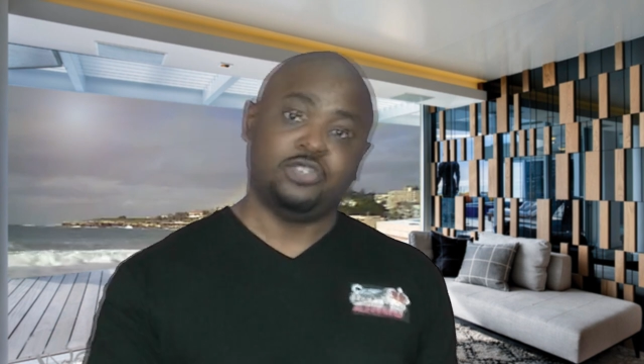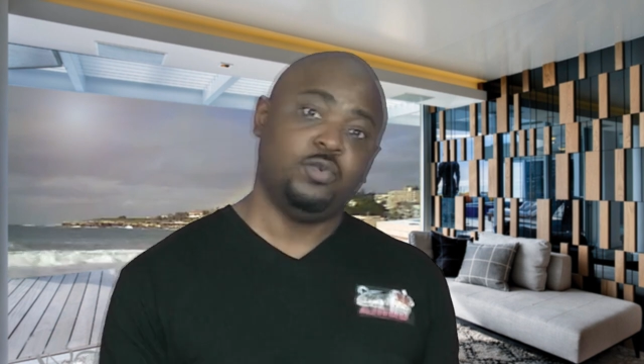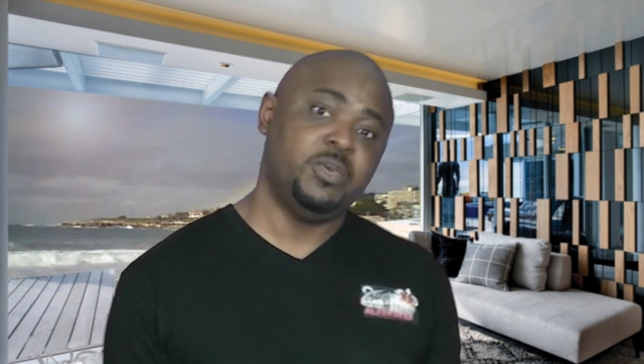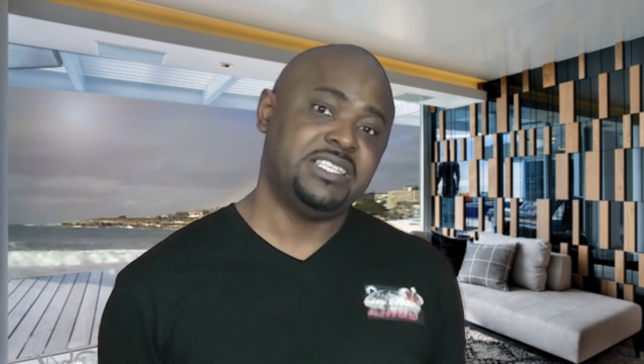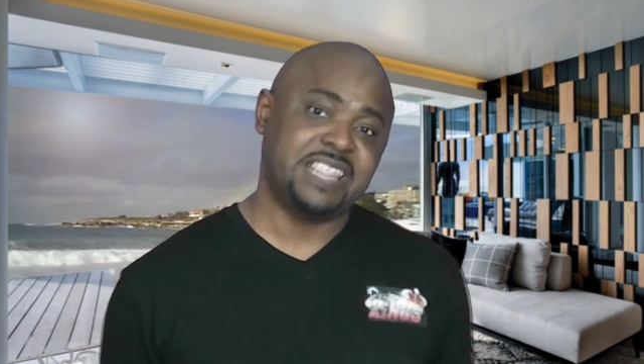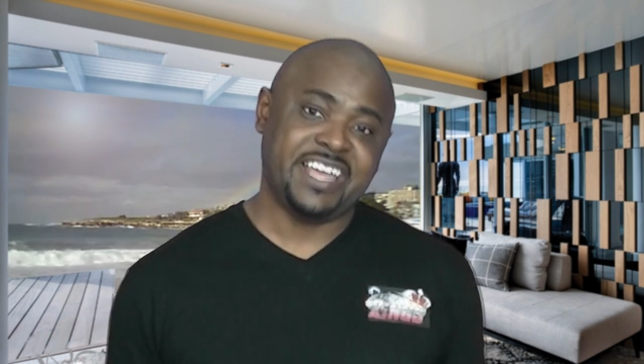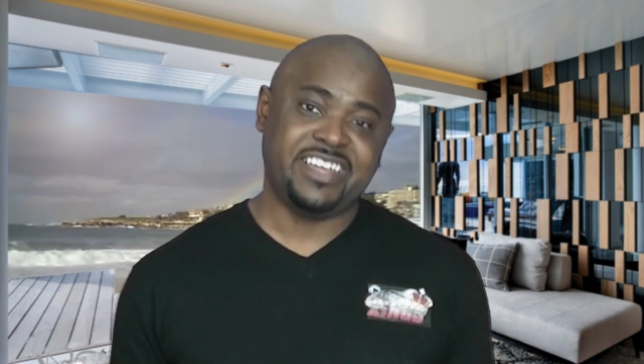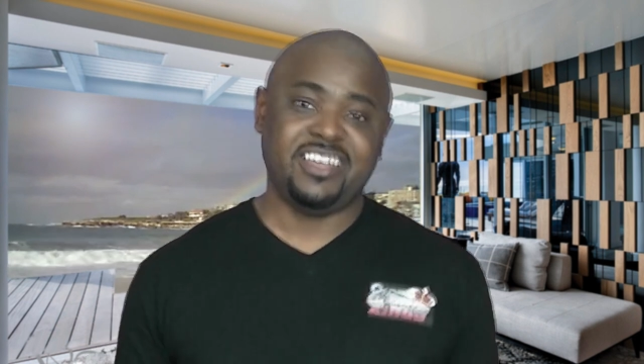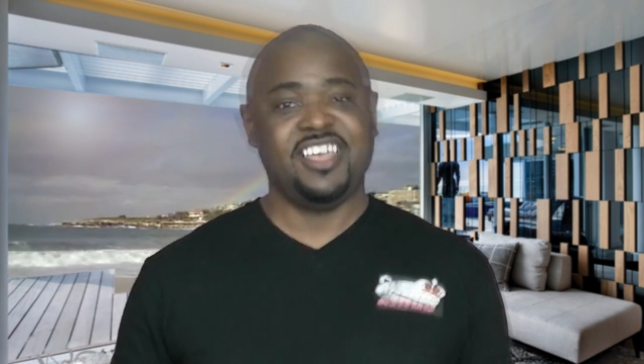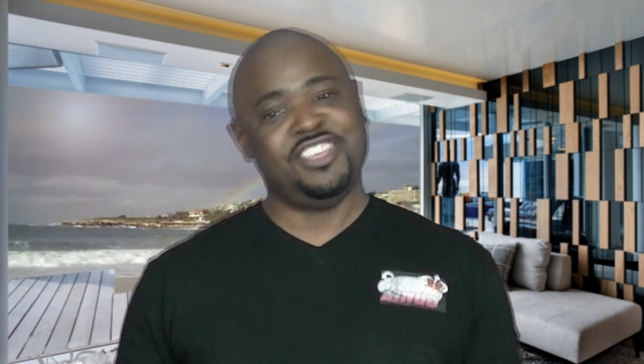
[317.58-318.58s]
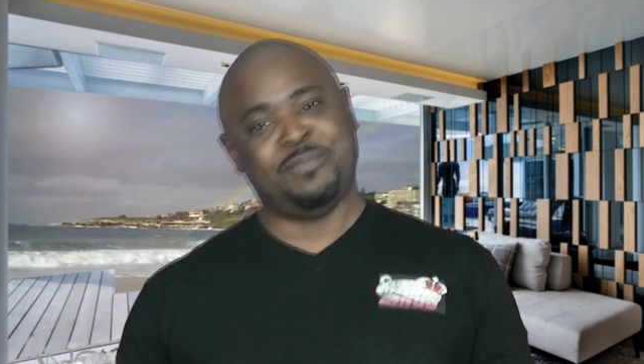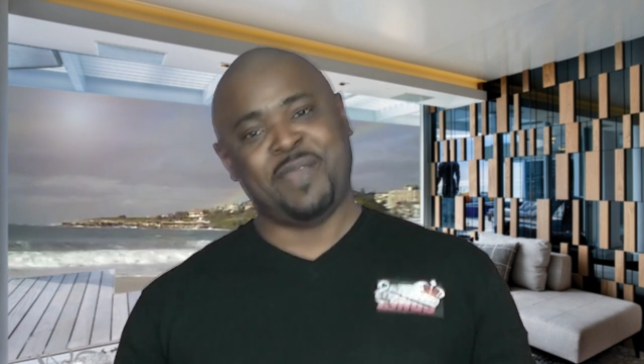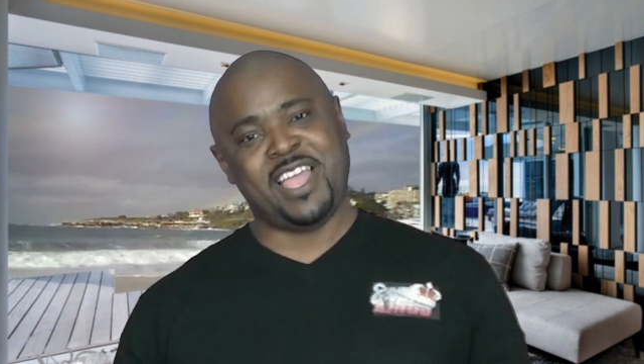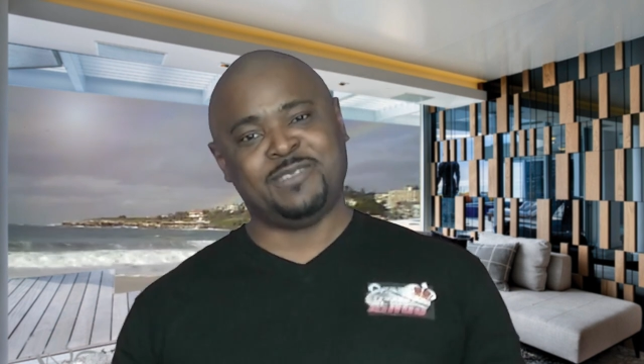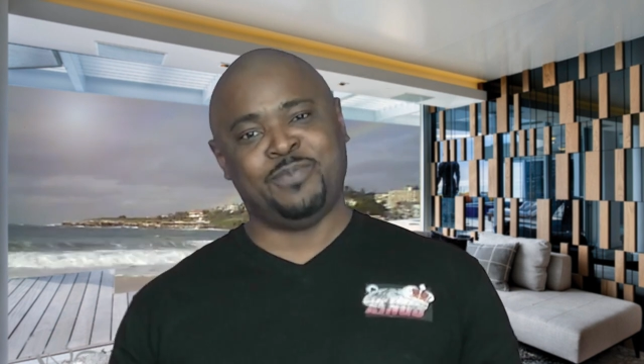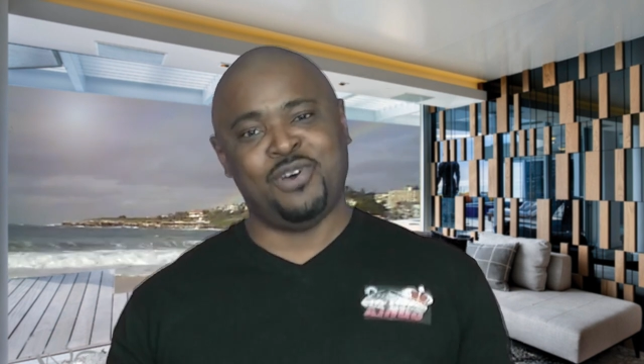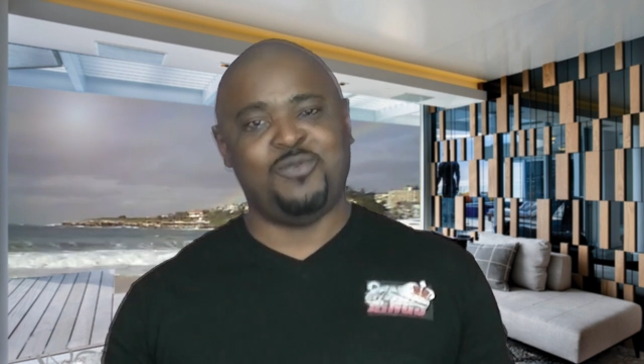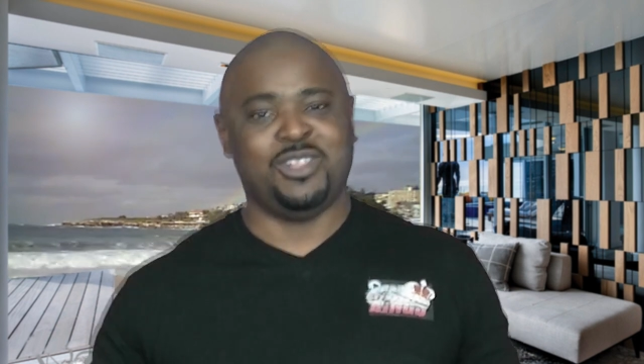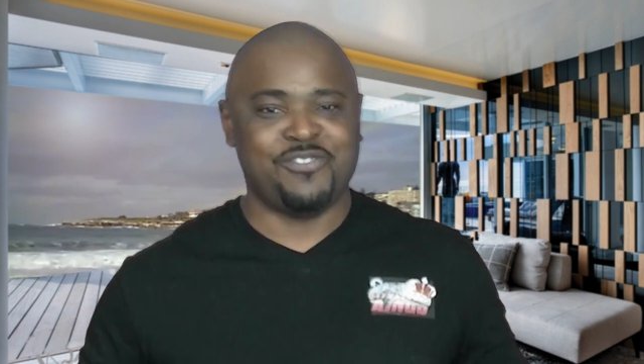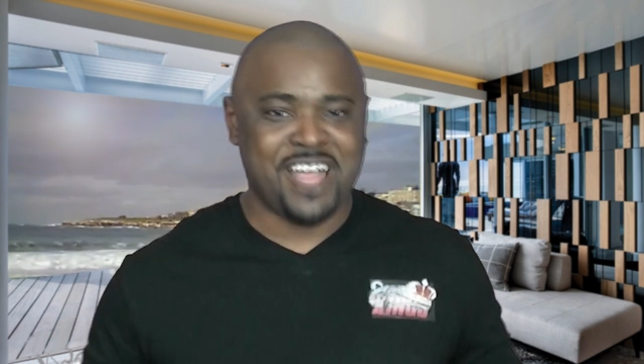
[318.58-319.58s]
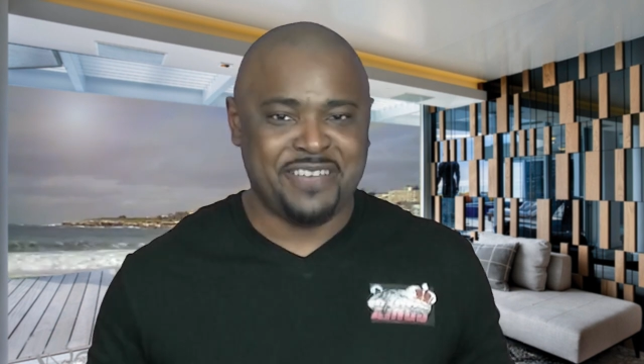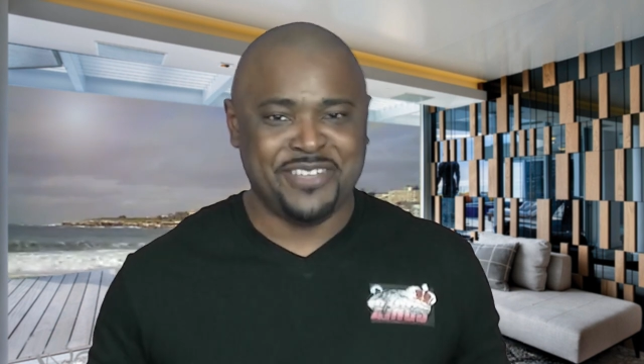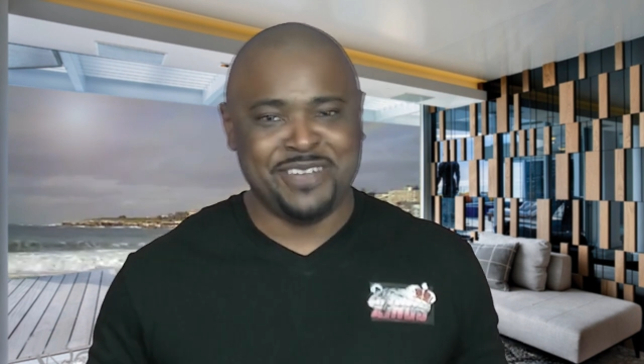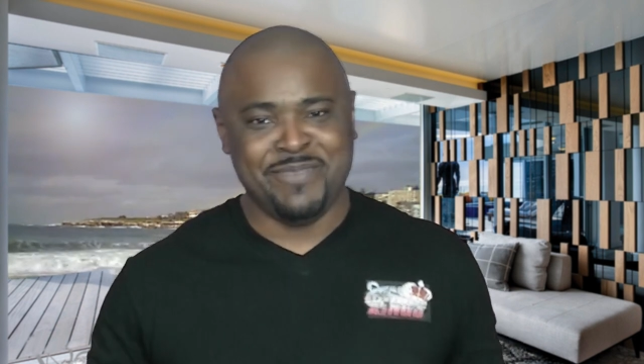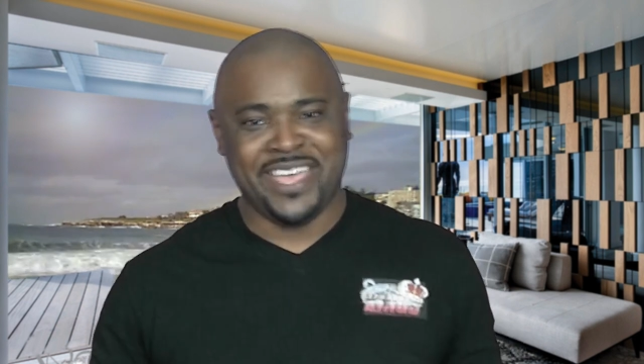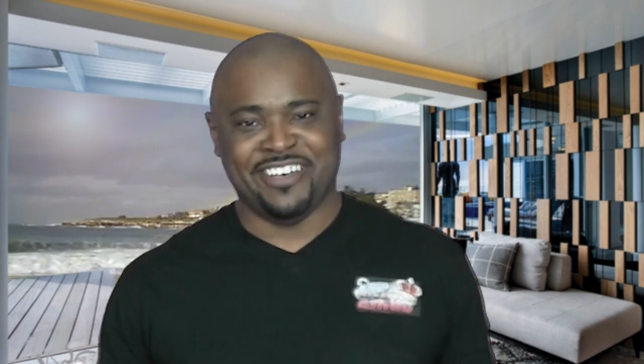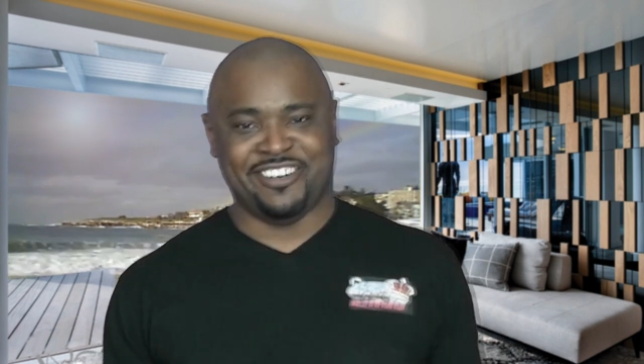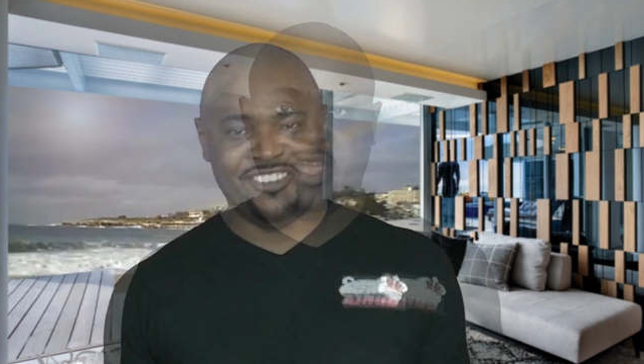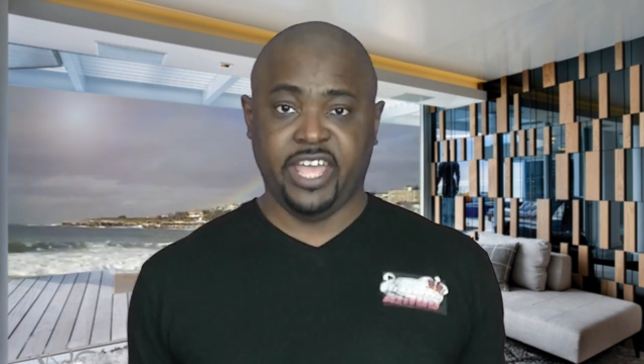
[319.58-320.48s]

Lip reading: 2 weeks later, your passport will arrive in the mail,